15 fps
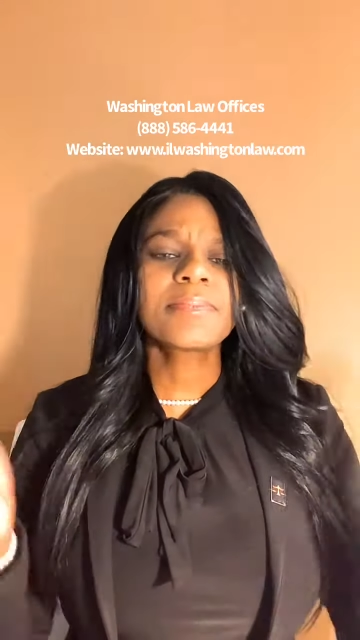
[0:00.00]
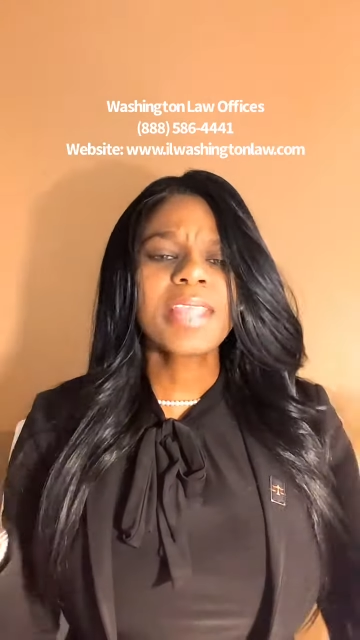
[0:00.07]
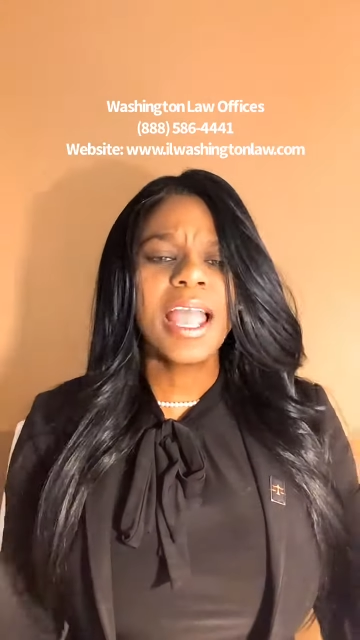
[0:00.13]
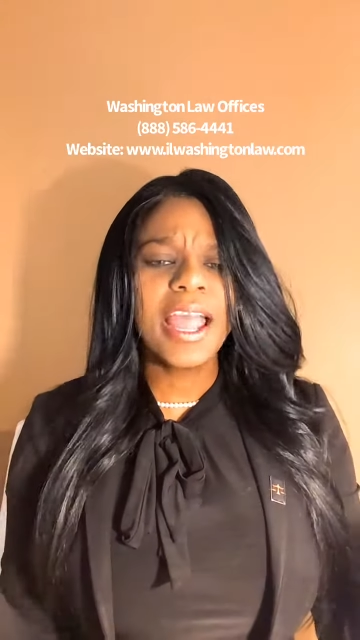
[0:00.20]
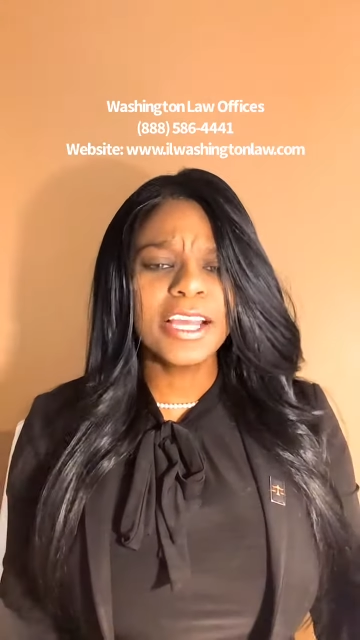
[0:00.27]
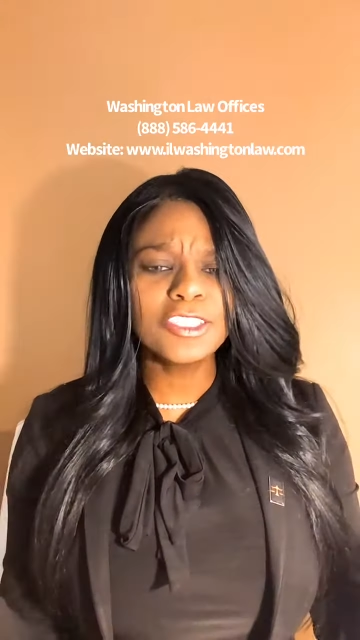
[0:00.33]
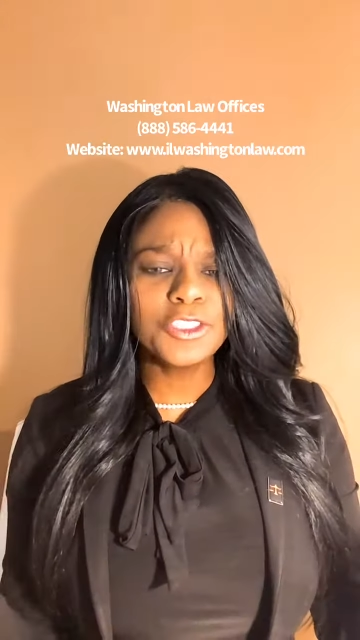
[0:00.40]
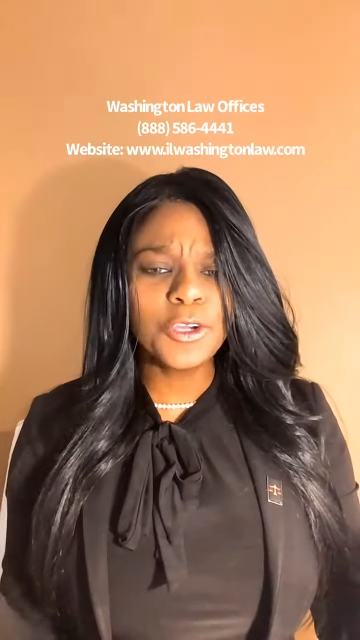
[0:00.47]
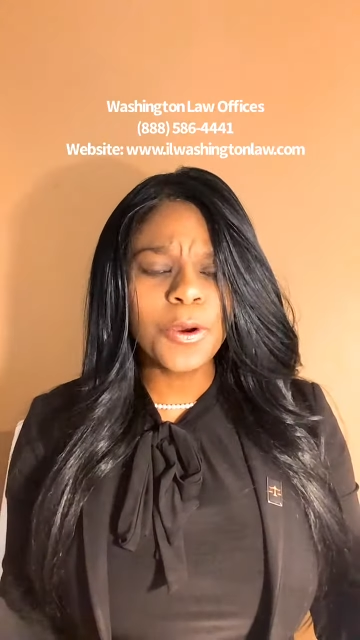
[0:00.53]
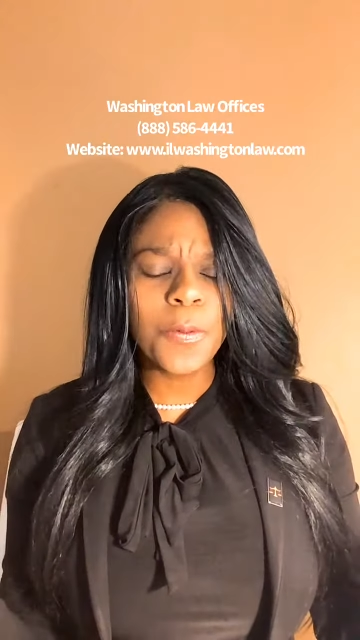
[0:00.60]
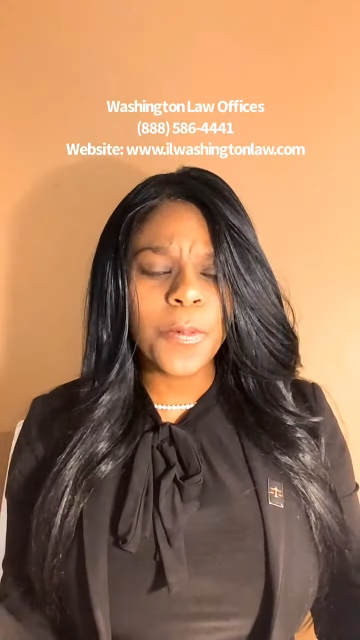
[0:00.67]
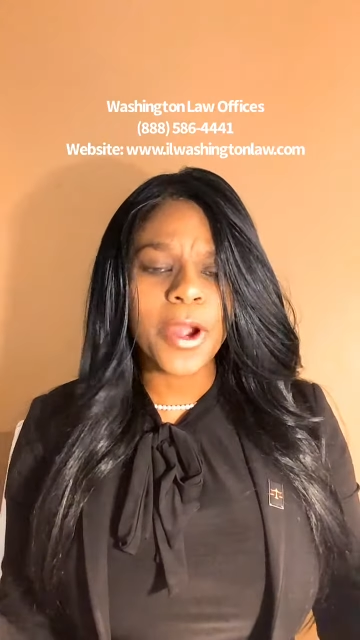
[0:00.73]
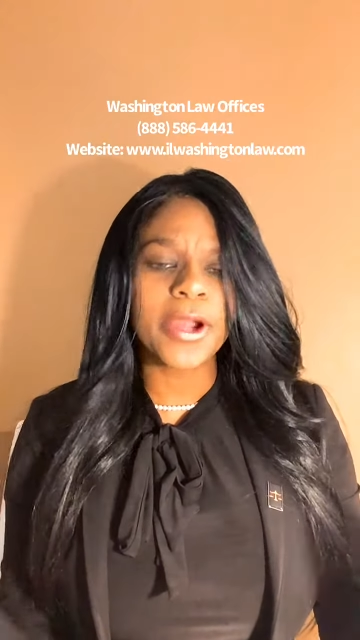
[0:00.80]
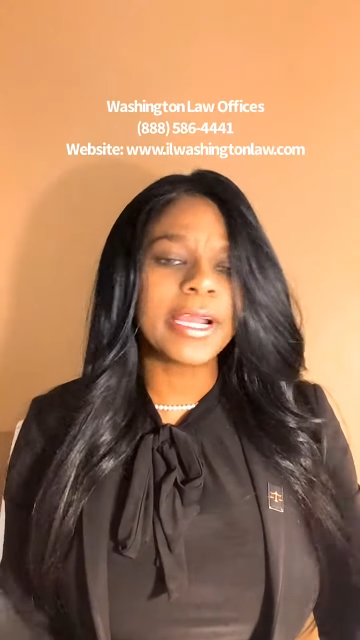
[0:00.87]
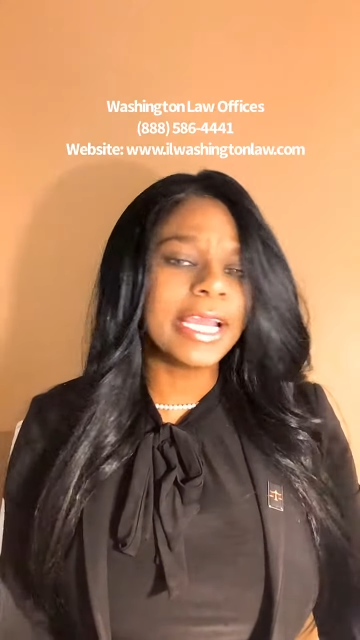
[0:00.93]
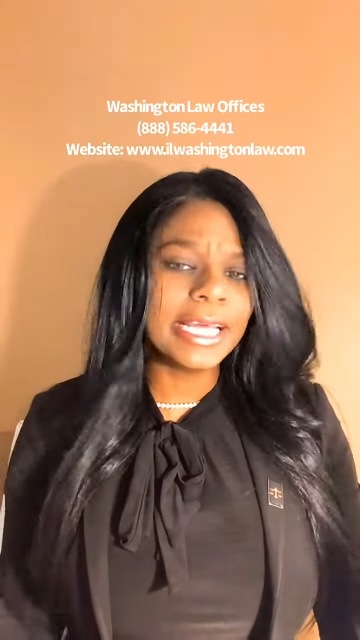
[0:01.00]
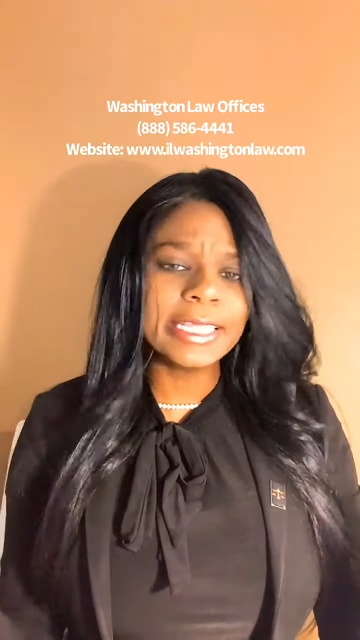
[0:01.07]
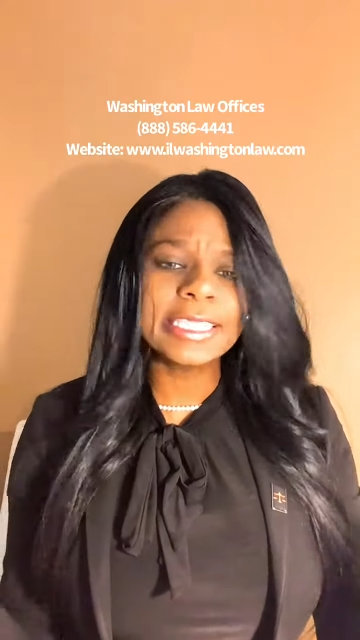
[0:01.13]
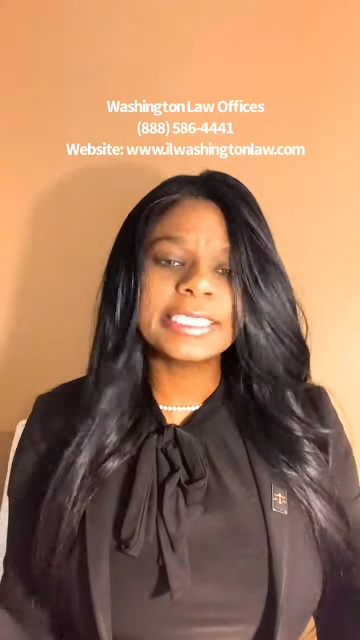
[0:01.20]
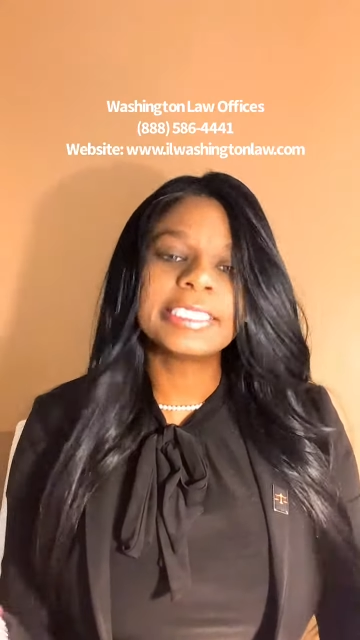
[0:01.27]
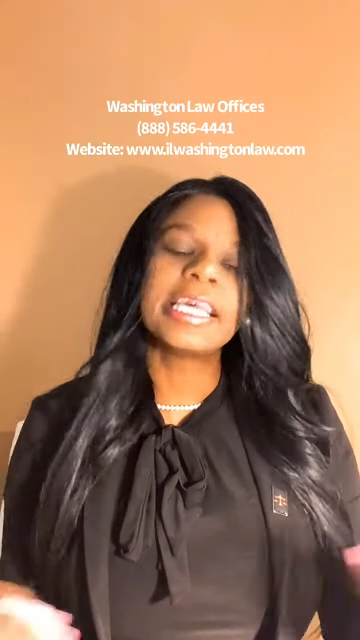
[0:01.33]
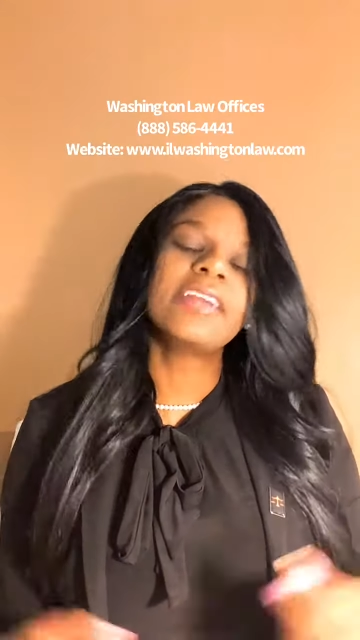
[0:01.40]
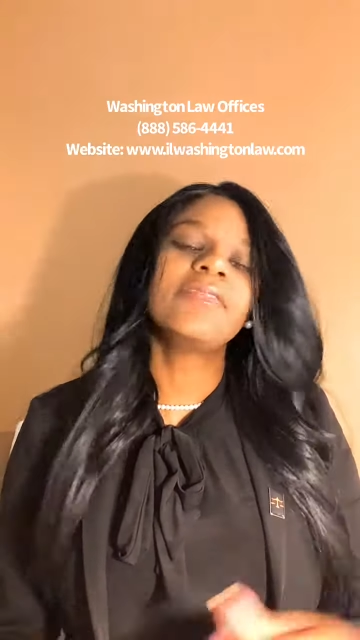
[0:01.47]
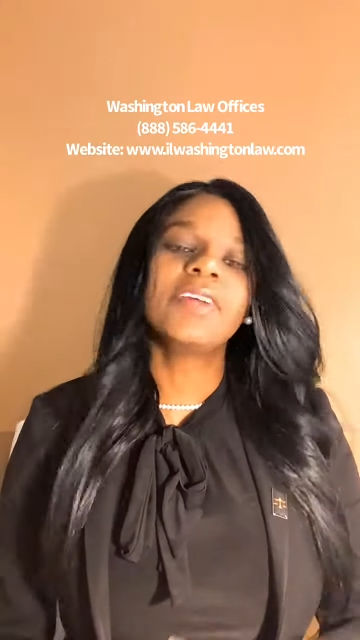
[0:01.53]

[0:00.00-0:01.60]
As you're aware, in the state of